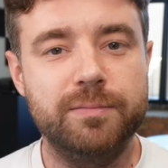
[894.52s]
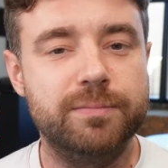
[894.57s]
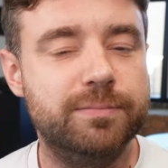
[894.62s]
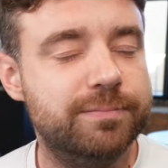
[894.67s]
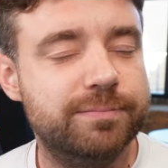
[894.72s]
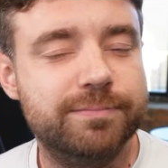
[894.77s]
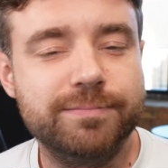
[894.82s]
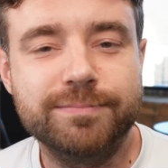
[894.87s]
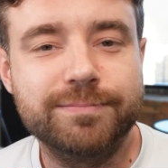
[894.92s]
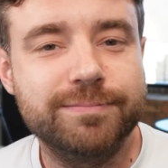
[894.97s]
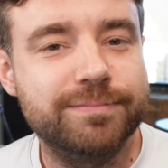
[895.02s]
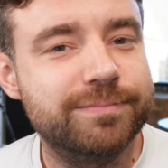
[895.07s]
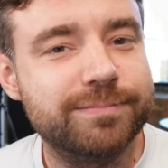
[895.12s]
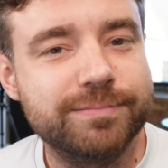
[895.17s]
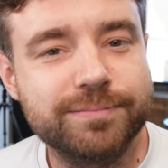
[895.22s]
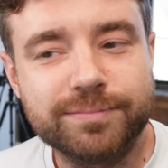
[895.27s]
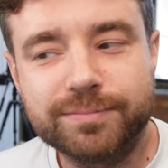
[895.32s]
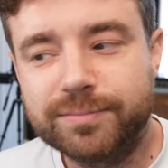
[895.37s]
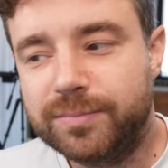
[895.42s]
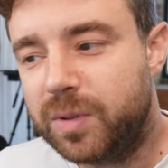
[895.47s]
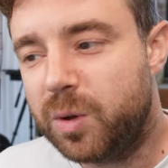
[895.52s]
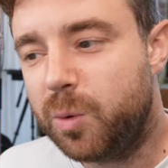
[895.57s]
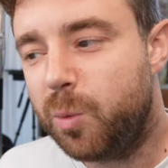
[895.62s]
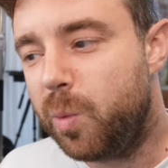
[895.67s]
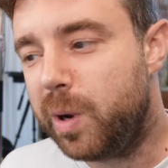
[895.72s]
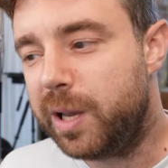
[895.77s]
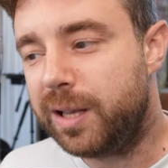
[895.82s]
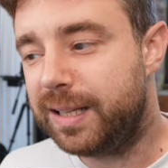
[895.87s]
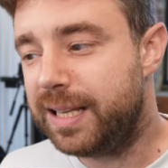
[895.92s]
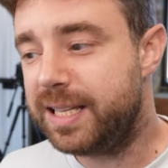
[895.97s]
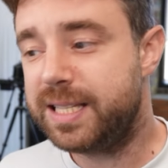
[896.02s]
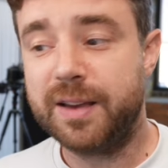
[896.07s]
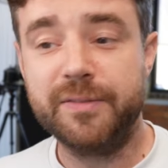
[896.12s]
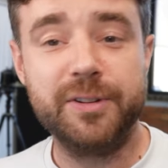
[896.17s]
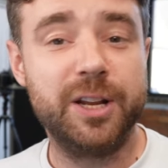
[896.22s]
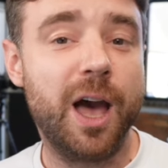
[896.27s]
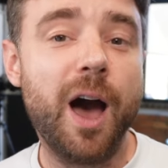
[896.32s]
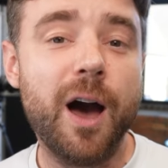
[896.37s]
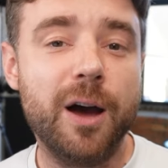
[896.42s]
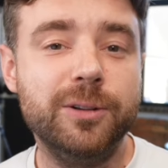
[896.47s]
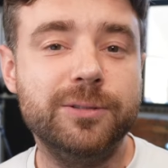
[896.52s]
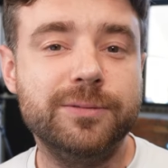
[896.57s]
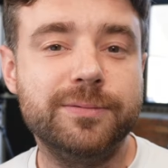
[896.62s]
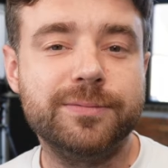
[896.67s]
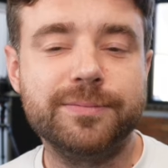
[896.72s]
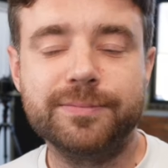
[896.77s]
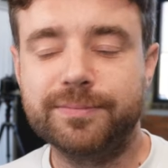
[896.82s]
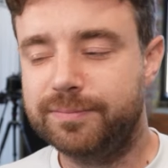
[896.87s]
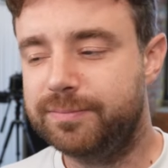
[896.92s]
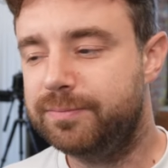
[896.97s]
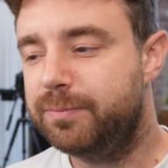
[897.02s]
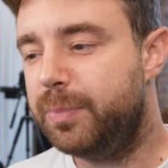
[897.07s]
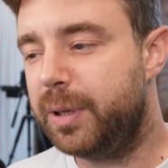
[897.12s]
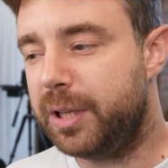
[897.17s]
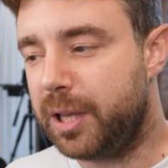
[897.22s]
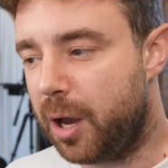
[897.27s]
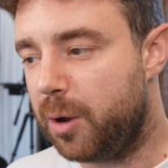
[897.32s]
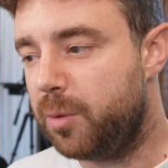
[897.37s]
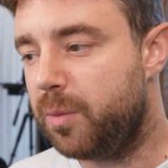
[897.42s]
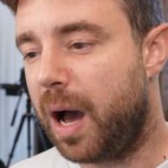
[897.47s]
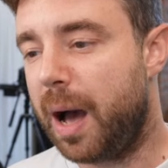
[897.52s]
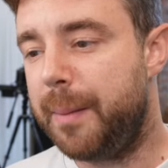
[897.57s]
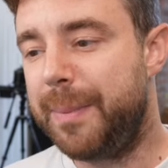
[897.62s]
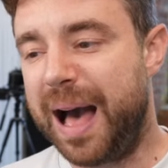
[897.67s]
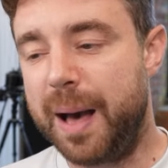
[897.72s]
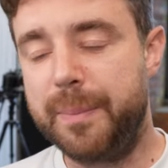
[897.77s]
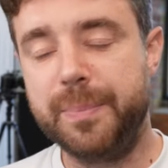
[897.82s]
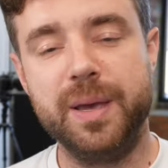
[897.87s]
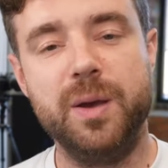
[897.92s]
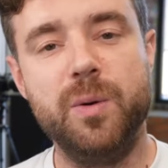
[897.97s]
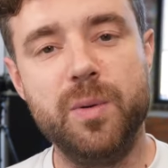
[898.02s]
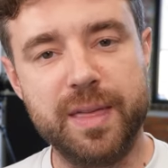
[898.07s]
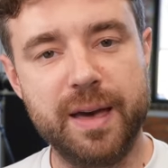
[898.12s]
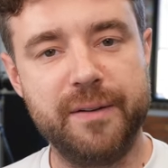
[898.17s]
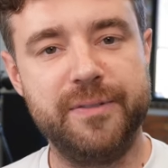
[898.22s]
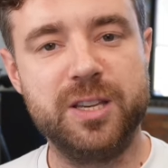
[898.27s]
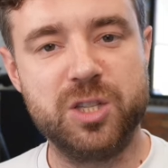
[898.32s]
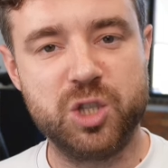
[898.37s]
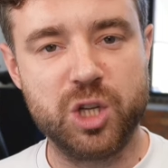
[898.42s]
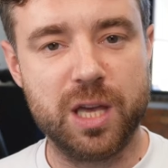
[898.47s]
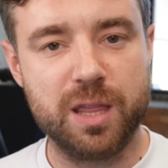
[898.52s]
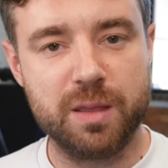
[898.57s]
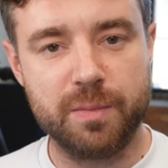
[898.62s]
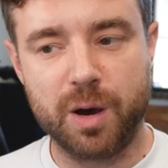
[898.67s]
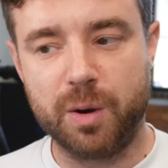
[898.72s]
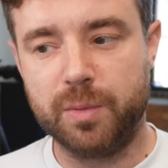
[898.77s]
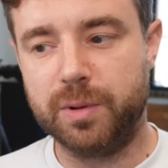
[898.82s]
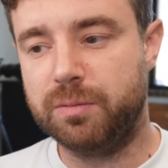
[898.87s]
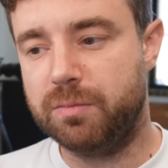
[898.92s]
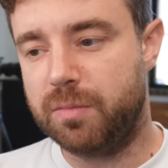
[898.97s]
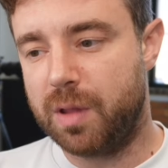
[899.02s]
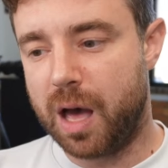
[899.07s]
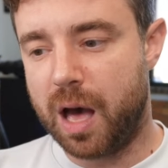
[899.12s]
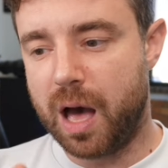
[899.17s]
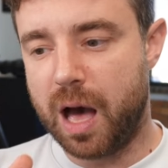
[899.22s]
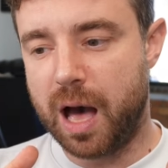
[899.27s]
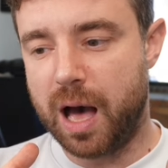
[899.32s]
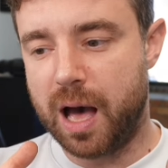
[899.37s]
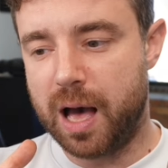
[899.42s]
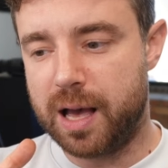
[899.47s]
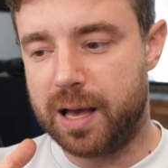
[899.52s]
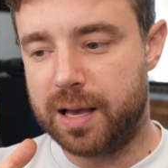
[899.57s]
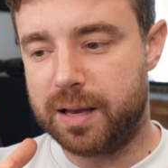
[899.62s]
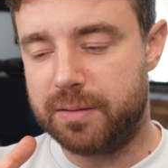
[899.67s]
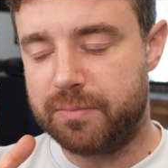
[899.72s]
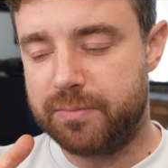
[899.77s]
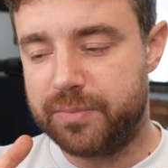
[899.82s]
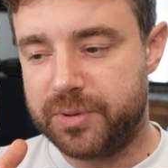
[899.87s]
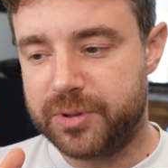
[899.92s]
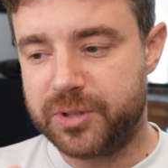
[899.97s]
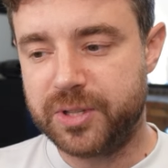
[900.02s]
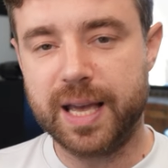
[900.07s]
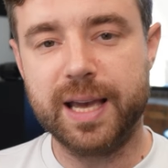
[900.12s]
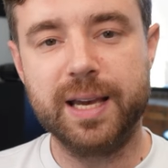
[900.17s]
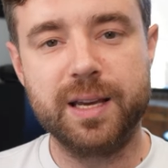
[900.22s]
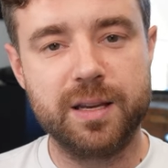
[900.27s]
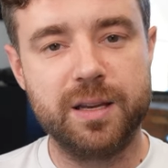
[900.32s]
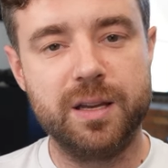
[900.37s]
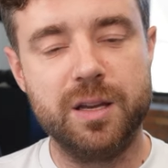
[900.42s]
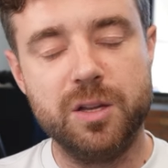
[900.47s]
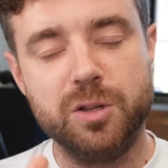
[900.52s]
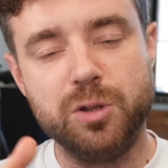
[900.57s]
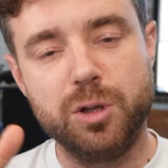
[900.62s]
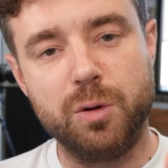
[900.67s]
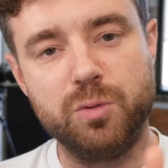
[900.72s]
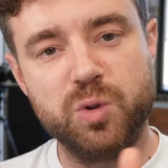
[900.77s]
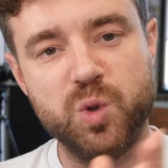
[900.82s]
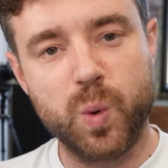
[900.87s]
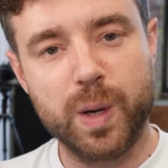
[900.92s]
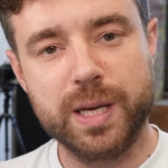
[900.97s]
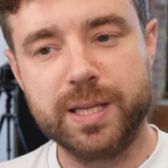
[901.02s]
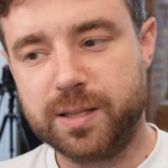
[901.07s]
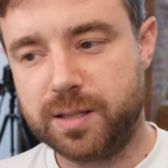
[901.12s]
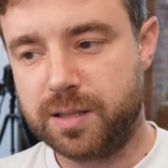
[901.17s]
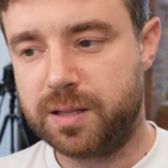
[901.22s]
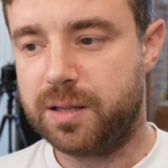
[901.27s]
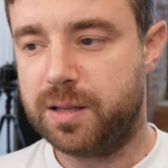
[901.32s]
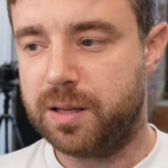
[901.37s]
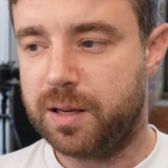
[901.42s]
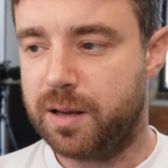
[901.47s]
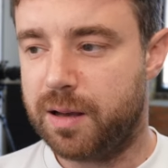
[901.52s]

We could at least give it a go. But no, I'm happy with FSG at the moment. Stick, don't twist.